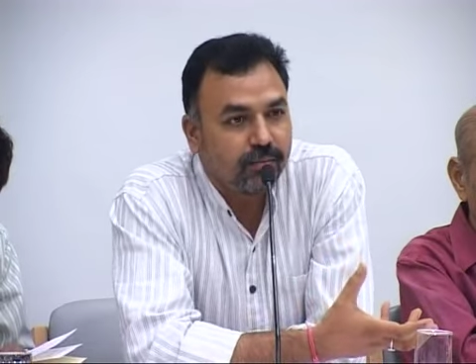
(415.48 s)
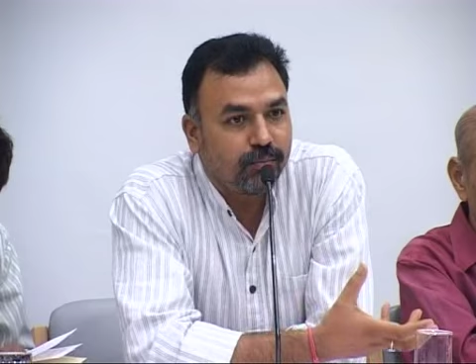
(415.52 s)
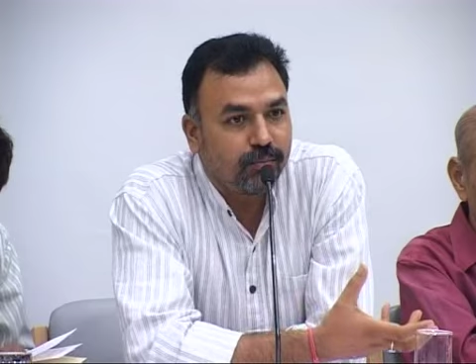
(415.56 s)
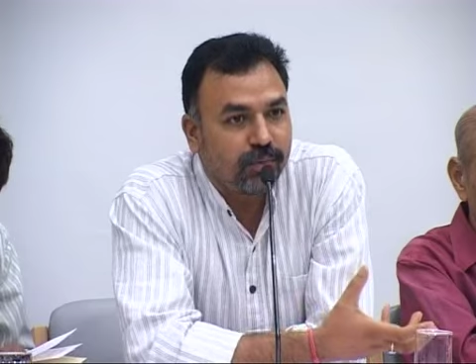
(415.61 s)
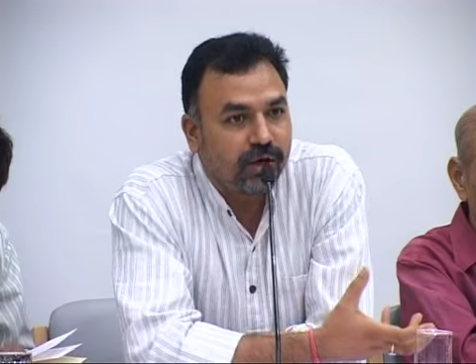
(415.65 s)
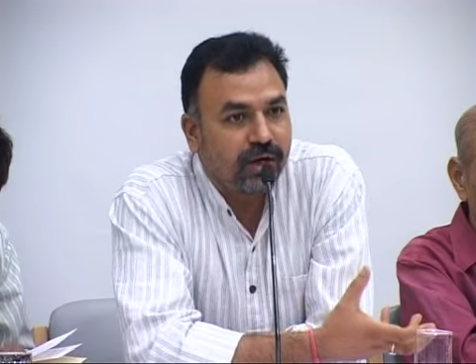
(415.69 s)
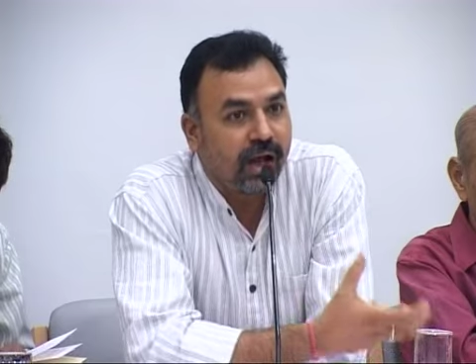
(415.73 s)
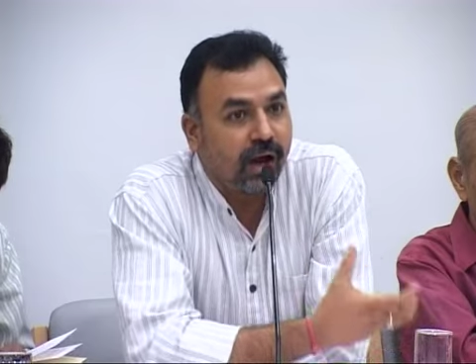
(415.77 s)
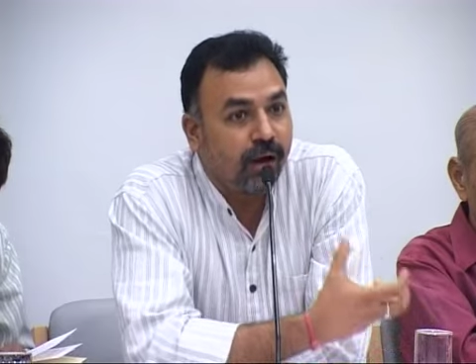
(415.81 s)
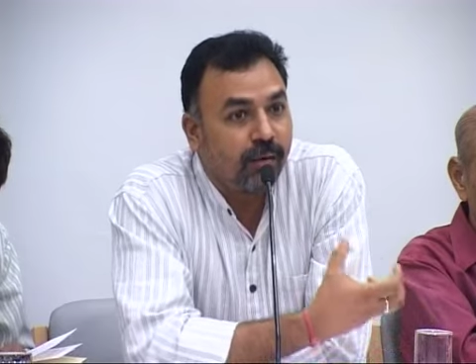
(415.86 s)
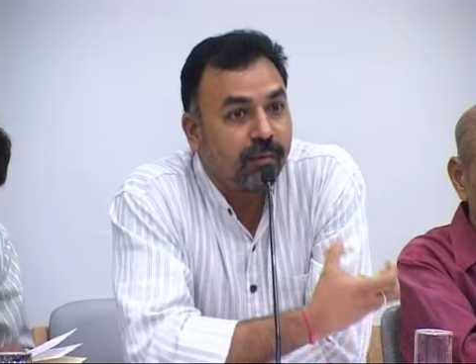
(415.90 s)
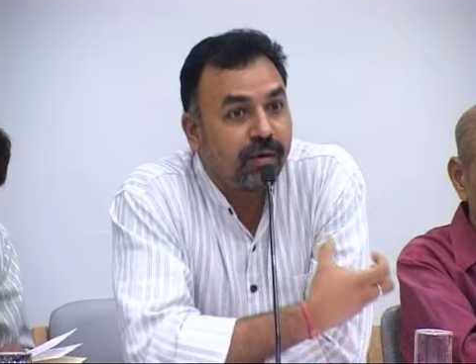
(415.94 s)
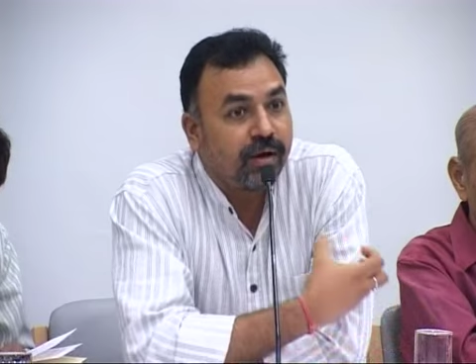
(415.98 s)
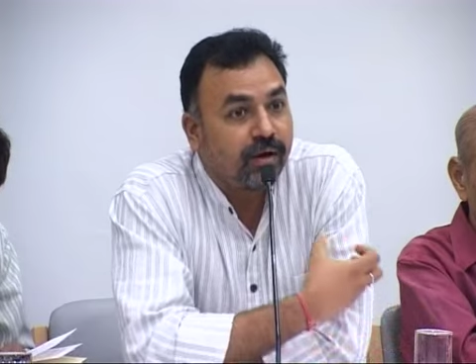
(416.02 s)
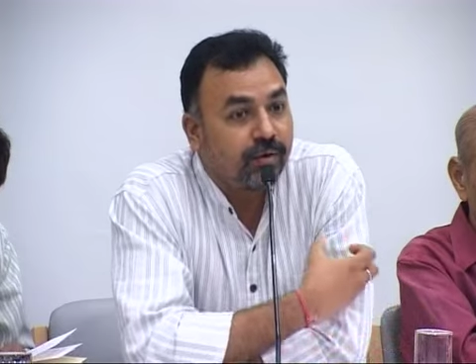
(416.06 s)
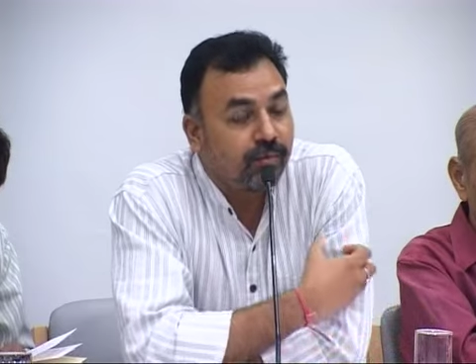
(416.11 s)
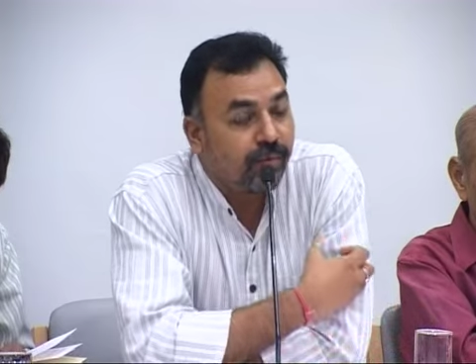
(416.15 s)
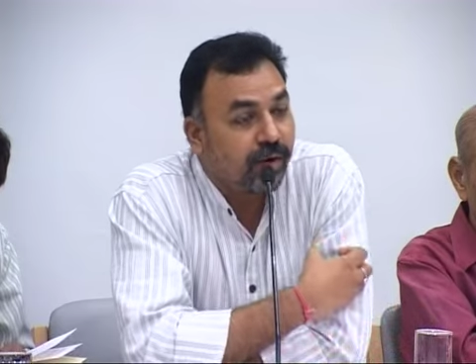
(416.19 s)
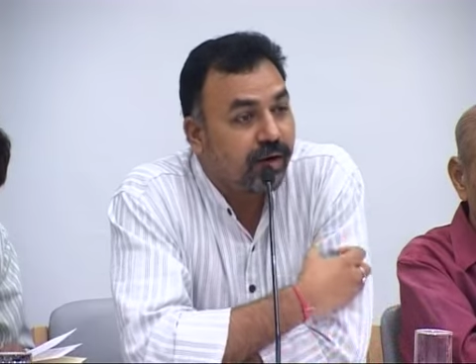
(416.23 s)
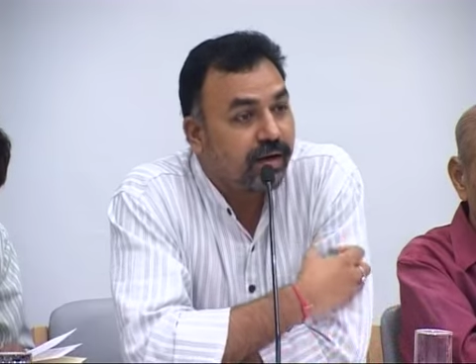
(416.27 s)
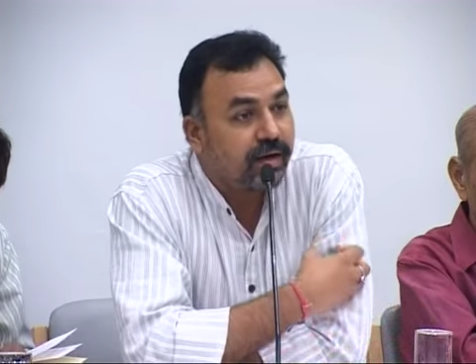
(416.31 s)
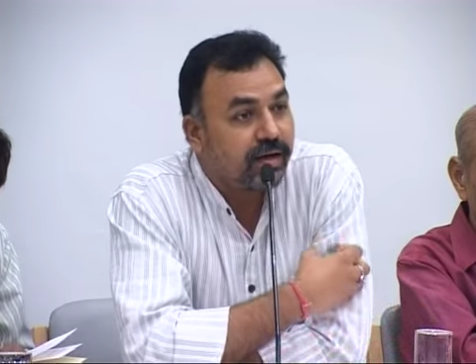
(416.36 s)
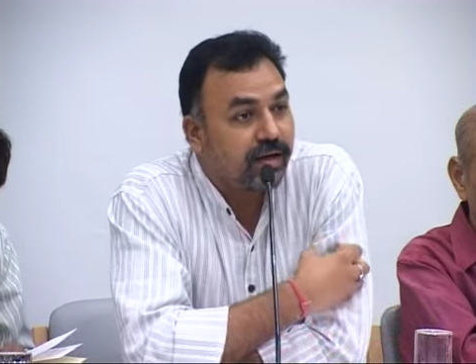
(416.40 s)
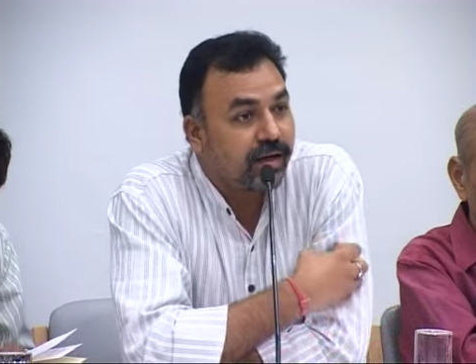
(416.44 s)
but our
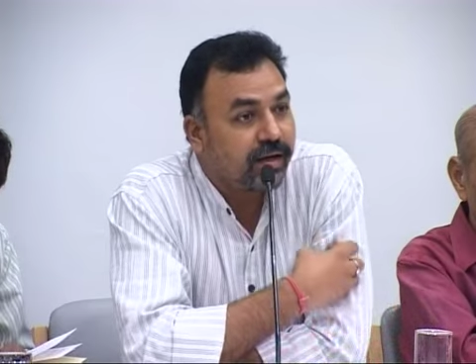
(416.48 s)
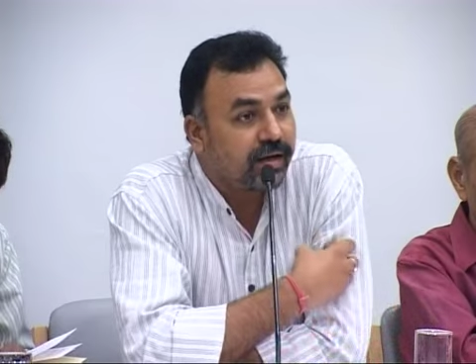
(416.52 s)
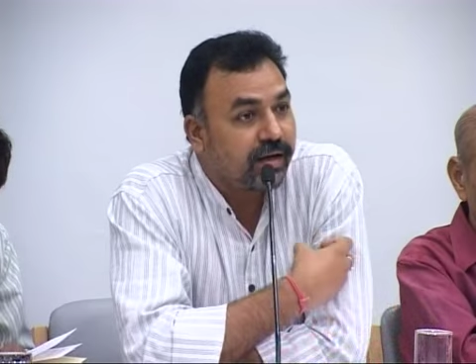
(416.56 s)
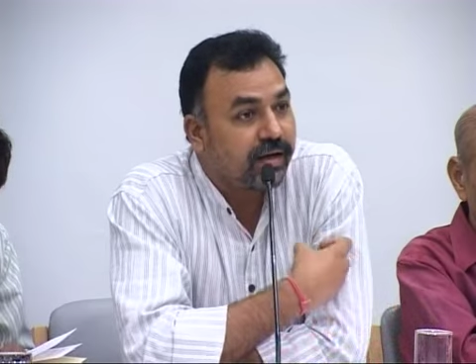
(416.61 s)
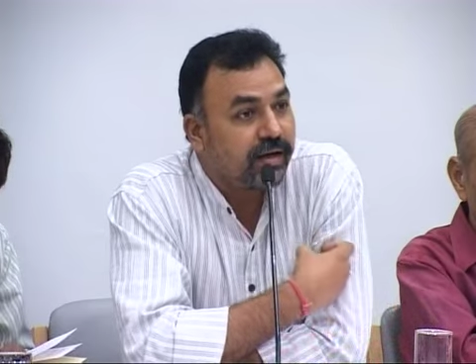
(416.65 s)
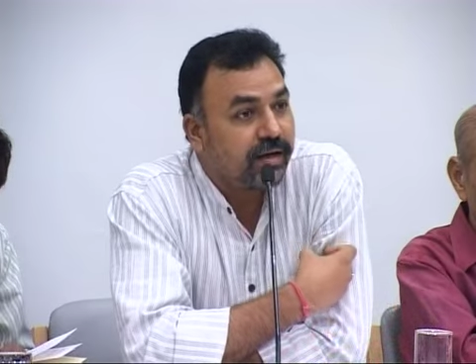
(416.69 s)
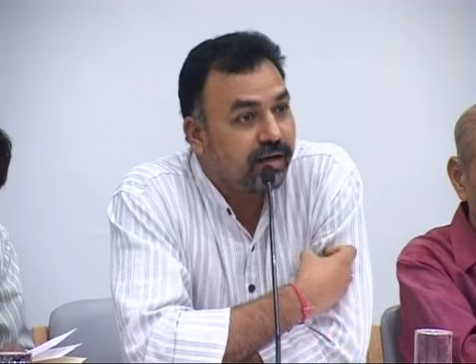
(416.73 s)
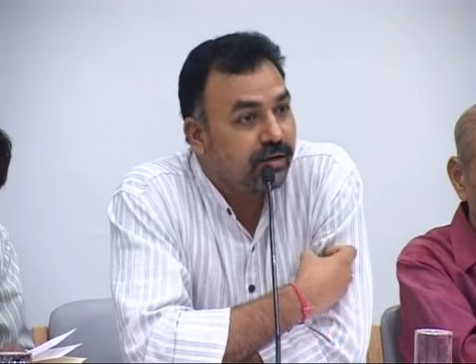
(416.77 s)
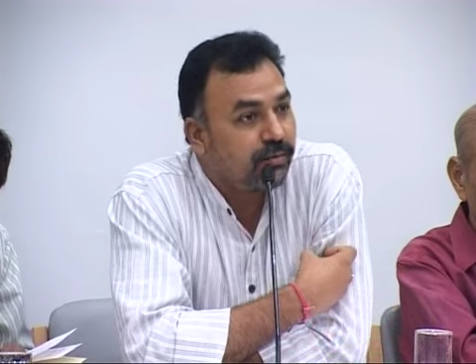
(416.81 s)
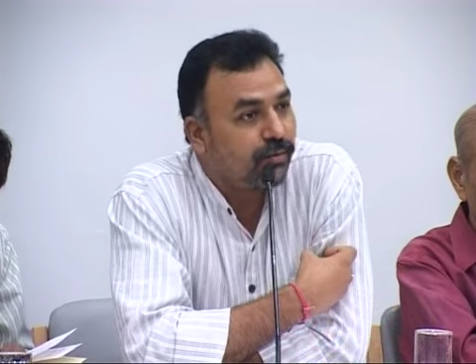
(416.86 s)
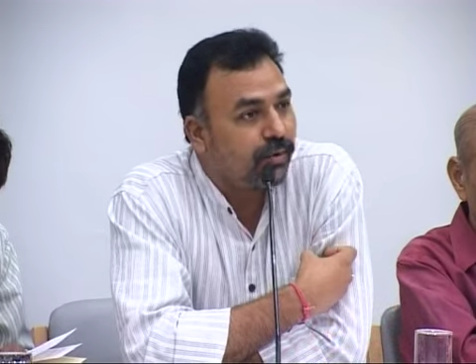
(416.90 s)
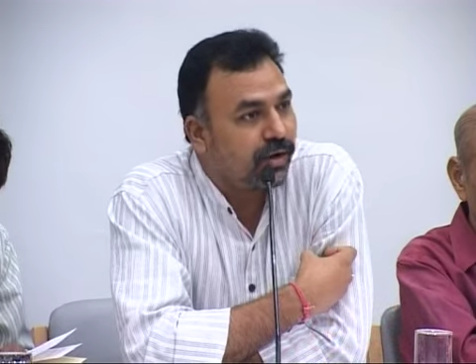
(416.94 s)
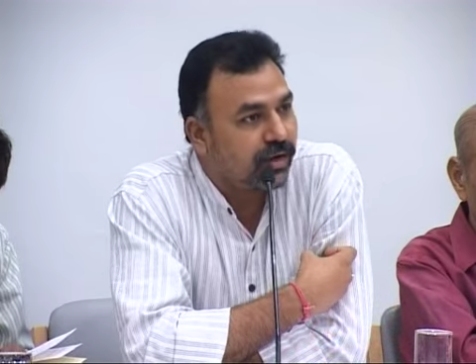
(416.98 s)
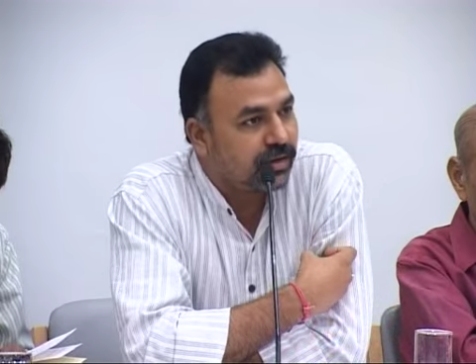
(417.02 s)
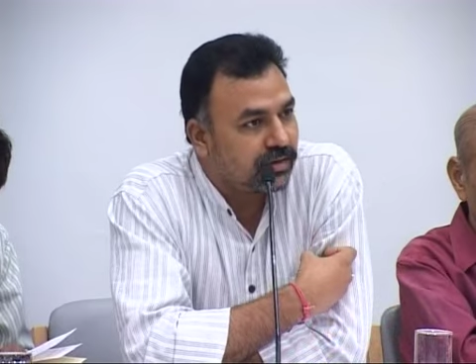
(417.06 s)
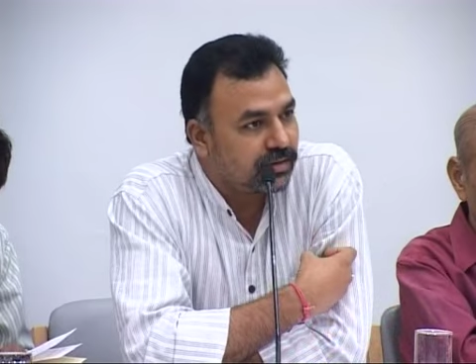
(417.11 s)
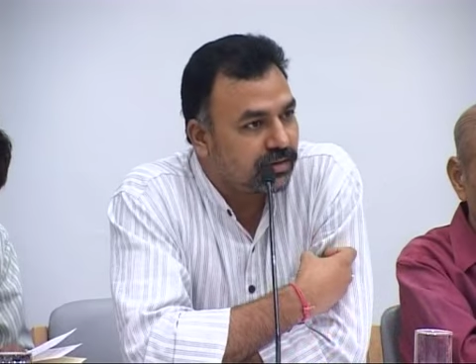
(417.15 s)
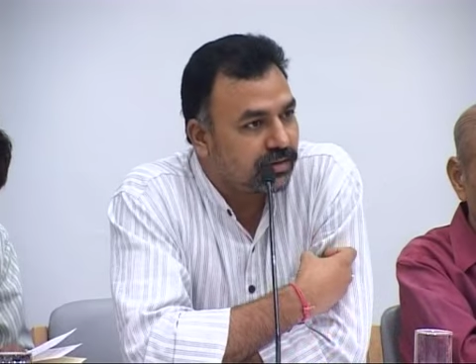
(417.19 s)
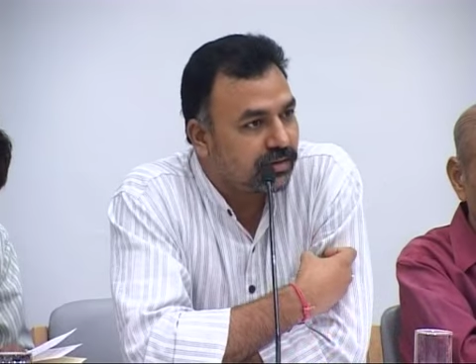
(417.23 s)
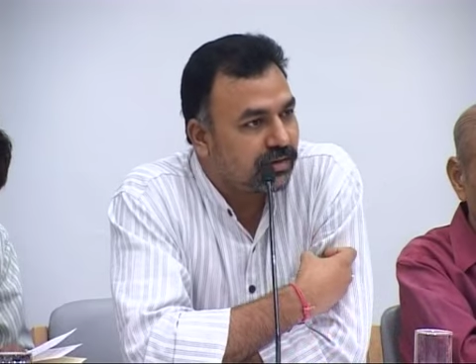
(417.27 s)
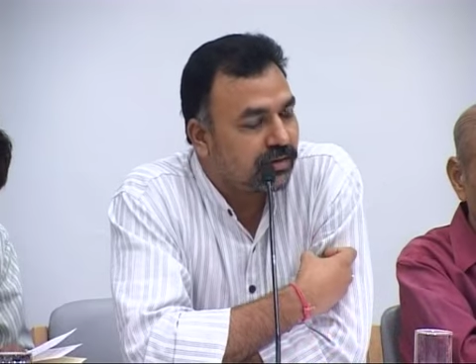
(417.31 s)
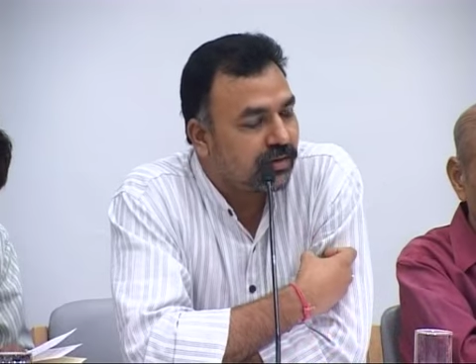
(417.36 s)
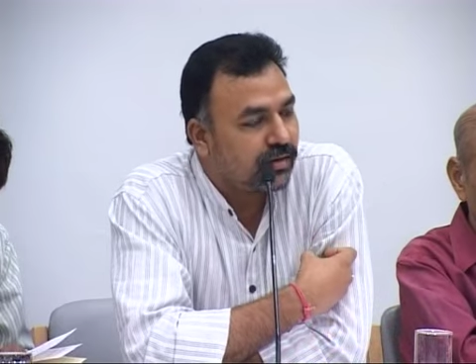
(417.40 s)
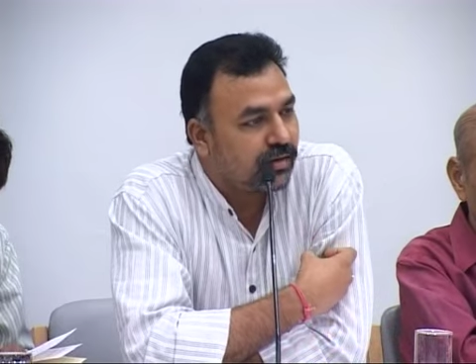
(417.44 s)
want are greedy
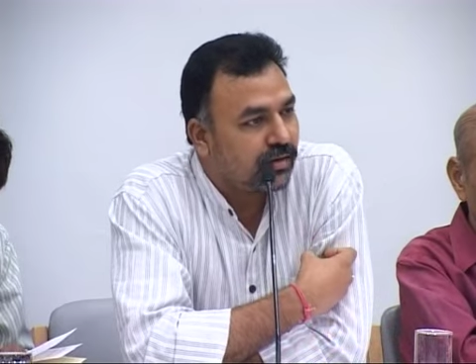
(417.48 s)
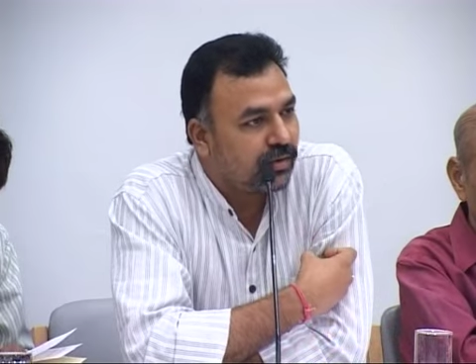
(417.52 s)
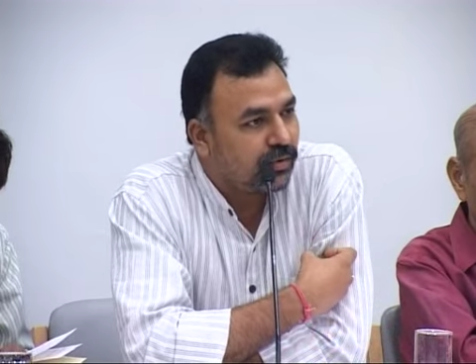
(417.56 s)
wants.